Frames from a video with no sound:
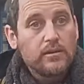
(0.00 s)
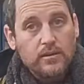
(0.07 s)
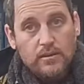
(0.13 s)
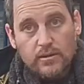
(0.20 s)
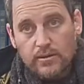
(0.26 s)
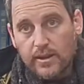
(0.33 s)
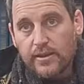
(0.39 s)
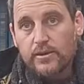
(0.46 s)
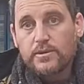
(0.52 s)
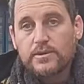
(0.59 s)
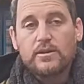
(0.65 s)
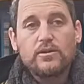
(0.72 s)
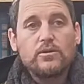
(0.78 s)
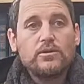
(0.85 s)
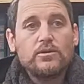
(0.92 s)
then there was a
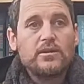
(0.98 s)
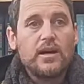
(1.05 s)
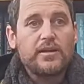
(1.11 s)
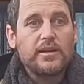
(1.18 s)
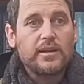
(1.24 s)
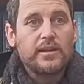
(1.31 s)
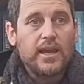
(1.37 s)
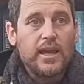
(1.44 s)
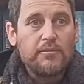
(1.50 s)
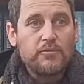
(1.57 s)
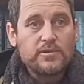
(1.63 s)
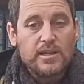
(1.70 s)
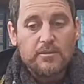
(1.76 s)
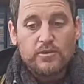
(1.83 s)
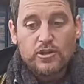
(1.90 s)
new son that came, whose
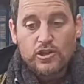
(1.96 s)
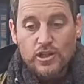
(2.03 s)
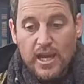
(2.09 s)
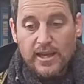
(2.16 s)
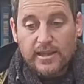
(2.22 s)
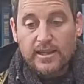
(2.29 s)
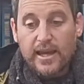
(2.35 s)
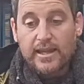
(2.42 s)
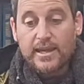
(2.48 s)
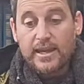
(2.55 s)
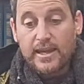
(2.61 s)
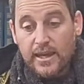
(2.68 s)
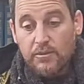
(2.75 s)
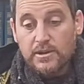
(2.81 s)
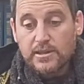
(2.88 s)
name was Shet, and
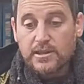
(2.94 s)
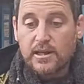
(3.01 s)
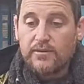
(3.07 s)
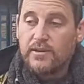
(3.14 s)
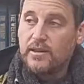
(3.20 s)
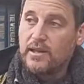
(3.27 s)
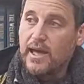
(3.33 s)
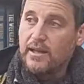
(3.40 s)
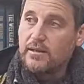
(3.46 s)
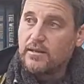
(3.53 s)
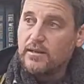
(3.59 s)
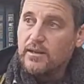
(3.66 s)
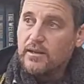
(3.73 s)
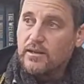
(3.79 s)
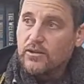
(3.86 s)
he was given that
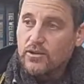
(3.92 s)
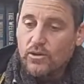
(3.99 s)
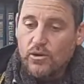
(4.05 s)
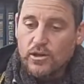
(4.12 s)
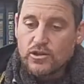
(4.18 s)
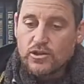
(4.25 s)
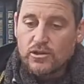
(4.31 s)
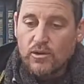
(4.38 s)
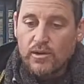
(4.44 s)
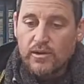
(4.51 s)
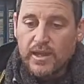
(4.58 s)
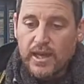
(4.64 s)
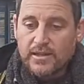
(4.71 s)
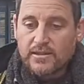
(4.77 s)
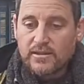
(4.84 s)
torch, or
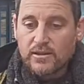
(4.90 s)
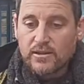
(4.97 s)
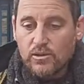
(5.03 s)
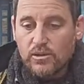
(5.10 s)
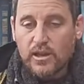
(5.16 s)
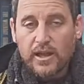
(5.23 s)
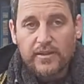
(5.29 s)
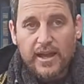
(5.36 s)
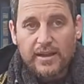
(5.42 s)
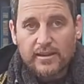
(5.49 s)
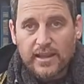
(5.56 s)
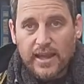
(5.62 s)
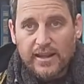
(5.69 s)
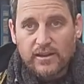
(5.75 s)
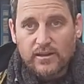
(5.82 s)
that segula,
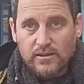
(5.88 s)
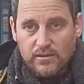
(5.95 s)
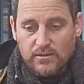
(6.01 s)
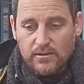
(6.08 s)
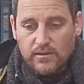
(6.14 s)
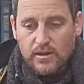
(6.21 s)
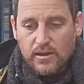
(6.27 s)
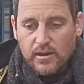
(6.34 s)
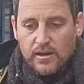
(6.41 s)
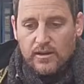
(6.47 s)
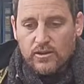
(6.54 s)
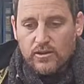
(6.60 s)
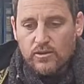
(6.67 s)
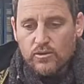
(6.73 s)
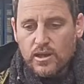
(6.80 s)
that
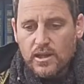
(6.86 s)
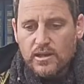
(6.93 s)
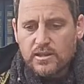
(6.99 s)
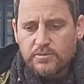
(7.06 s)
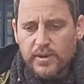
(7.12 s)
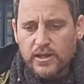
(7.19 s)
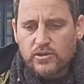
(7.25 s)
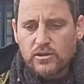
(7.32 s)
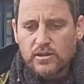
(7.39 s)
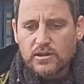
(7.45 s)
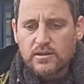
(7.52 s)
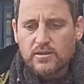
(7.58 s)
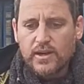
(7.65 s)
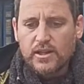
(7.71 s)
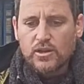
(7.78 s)
unique
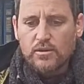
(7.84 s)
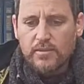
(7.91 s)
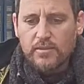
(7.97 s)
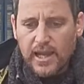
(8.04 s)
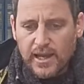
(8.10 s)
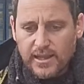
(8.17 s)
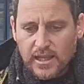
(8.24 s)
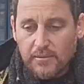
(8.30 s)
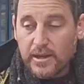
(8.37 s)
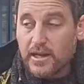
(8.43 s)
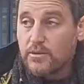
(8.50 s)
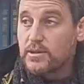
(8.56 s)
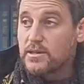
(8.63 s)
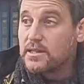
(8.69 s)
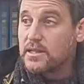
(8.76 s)
specialness. And he
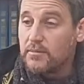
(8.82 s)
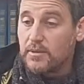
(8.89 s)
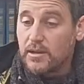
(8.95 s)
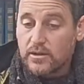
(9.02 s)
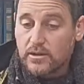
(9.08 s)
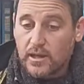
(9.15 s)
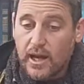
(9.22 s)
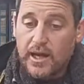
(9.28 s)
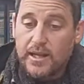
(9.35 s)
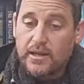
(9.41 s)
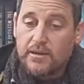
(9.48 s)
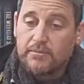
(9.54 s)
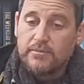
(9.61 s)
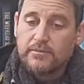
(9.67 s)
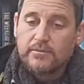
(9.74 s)
was similar to
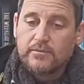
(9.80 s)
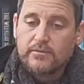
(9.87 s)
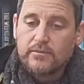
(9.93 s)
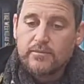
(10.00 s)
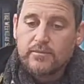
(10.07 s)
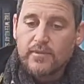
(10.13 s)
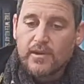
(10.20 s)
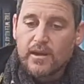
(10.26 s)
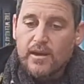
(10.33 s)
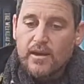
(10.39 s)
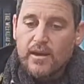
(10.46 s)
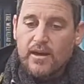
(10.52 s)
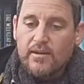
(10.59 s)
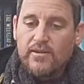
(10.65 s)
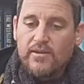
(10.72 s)
Adam.
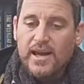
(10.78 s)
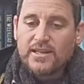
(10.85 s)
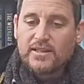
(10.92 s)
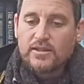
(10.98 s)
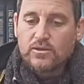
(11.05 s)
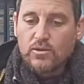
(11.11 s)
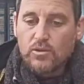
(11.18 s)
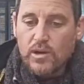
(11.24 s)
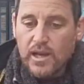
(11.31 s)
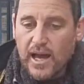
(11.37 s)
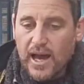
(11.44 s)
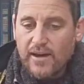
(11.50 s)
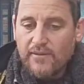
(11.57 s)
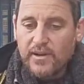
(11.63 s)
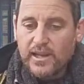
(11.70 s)

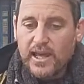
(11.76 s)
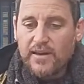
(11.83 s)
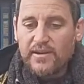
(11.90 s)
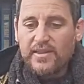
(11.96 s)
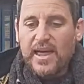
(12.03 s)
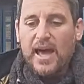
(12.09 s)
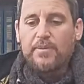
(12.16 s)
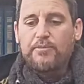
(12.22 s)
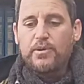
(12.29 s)
And that